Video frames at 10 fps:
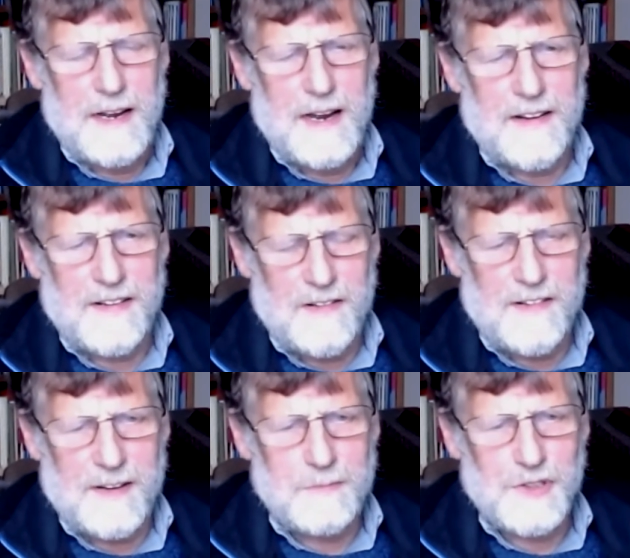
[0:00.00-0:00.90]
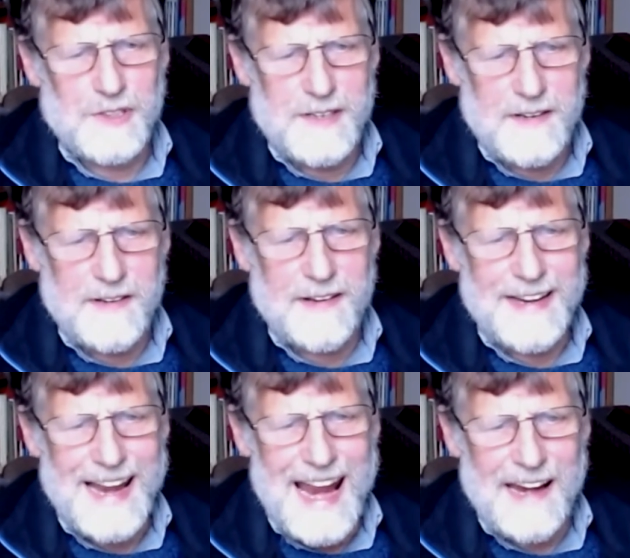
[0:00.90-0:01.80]
as consumption that is in
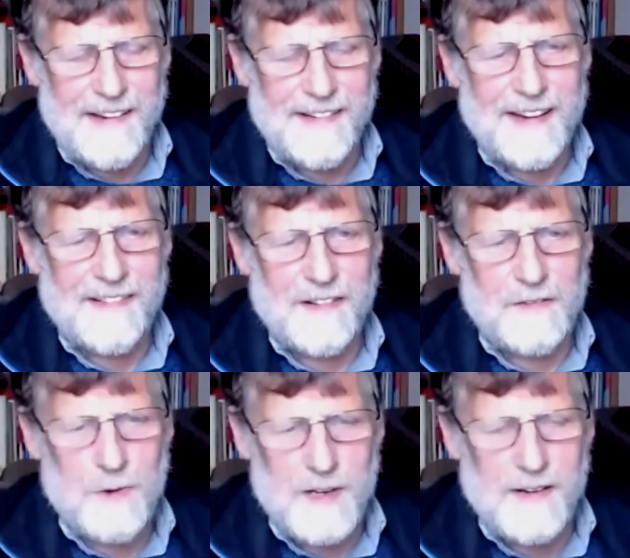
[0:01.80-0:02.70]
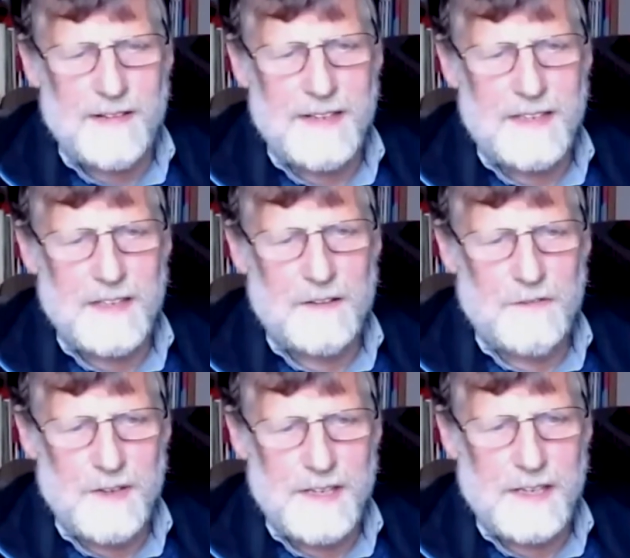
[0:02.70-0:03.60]
excess of what is needed
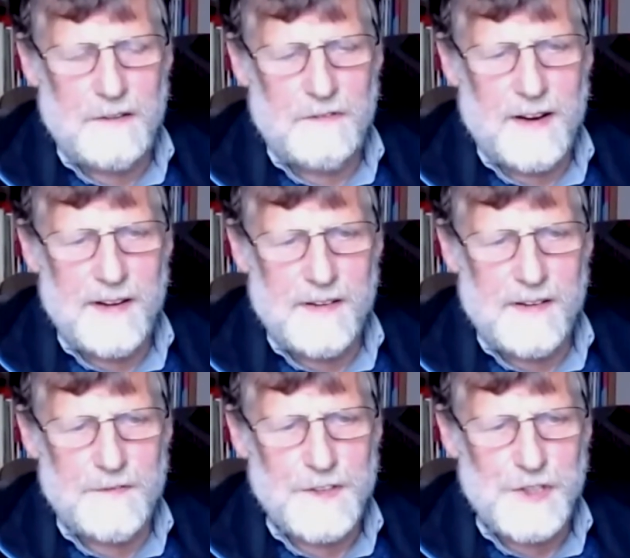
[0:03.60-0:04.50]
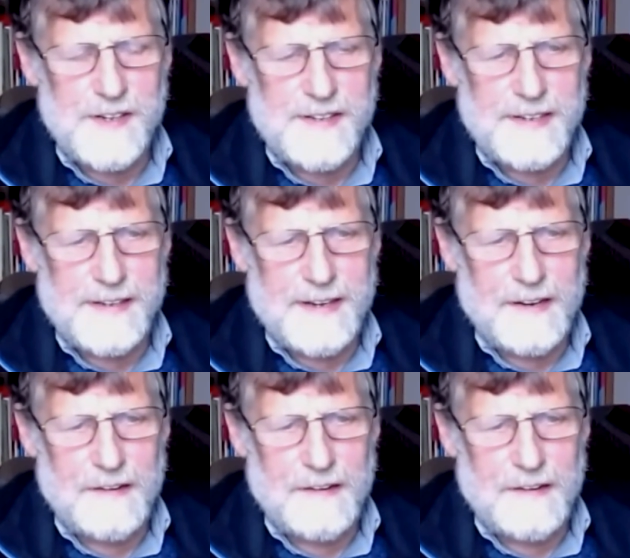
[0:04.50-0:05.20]
for dignified sufficiency in life.